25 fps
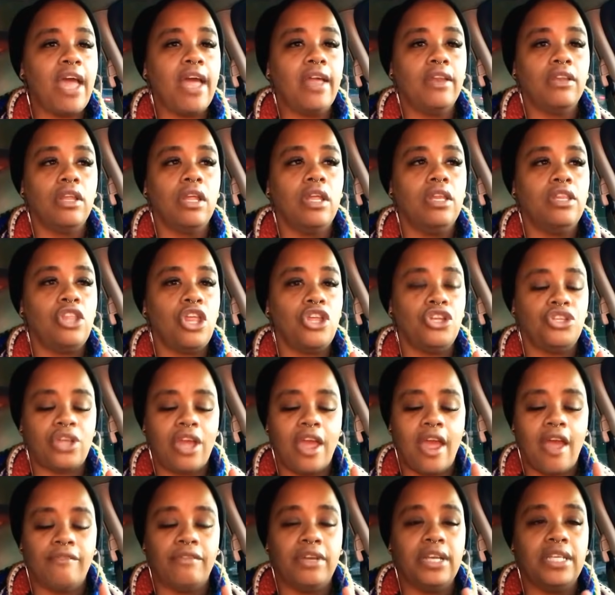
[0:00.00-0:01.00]
that they
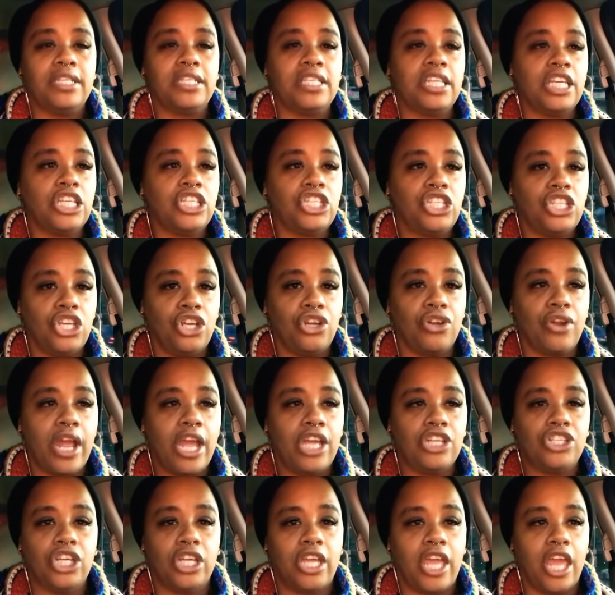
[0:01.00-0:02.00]
should have a six year
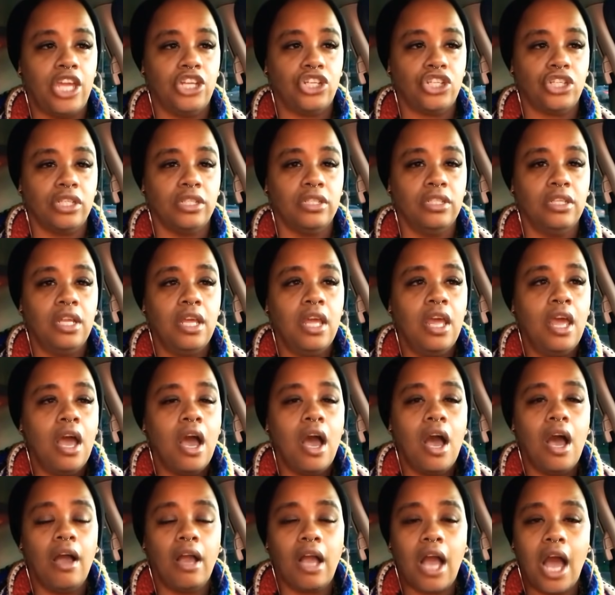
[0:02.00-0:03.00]
education,
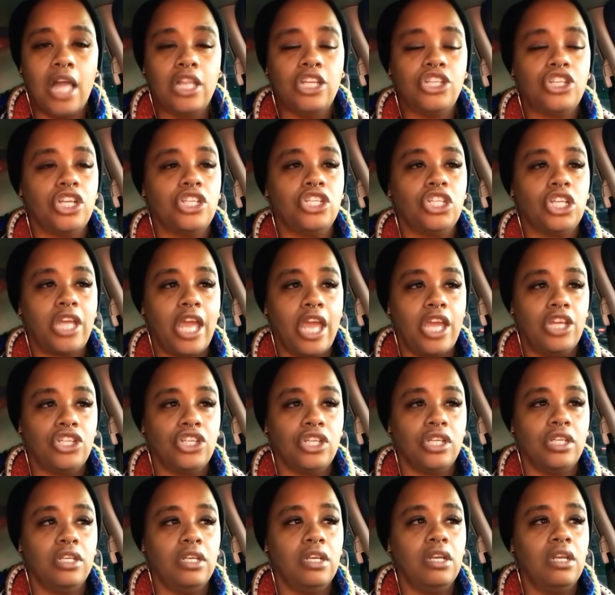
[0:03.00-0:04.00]
a college
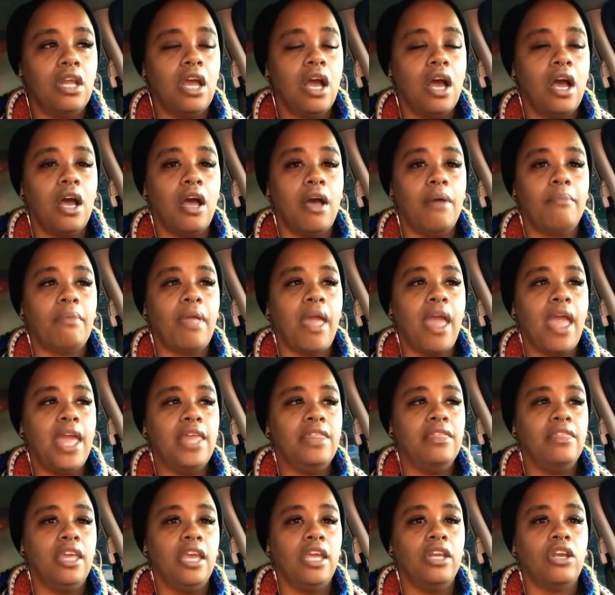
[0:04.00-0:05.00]
education, um,
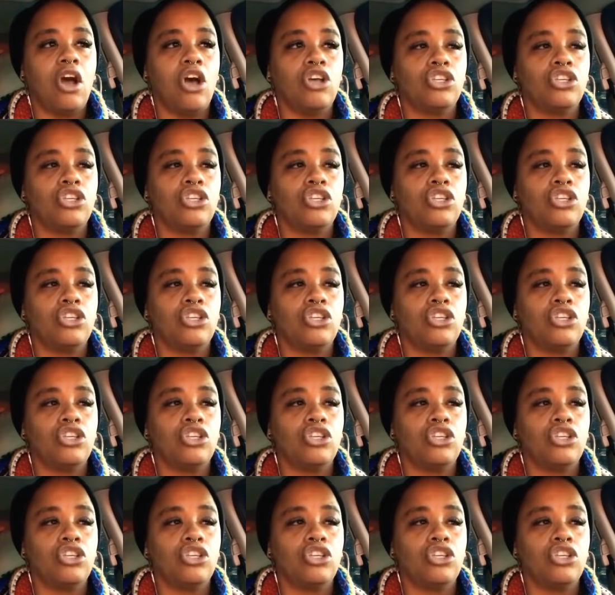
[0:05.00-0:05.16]
and then